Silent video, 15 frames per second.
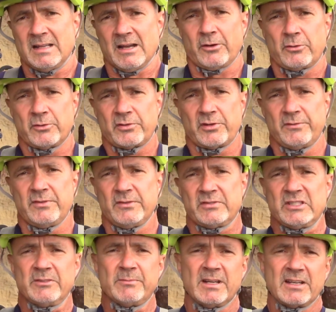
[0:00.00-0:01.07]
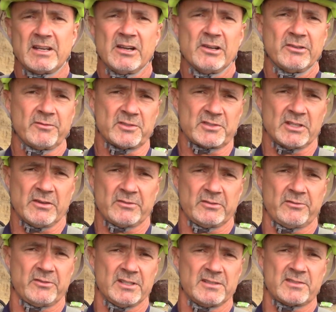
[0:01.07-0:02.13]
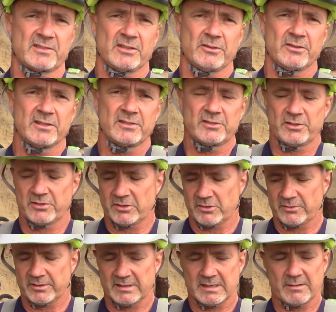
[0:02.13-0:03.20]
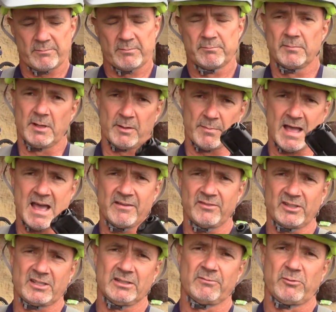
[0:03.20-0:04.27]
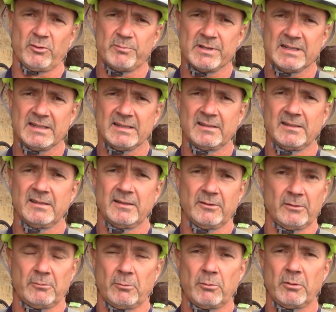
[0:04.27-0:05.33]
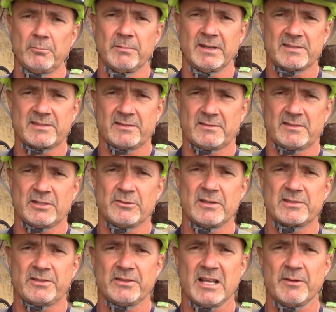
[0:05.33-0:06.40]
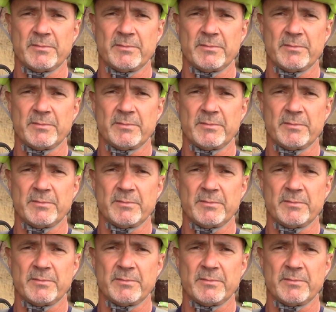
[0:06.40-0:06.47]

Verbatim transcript: Now, of course, if you've seen my Caring for Self-Defense series, you know that I'm an advocate for being, uh, or my series on the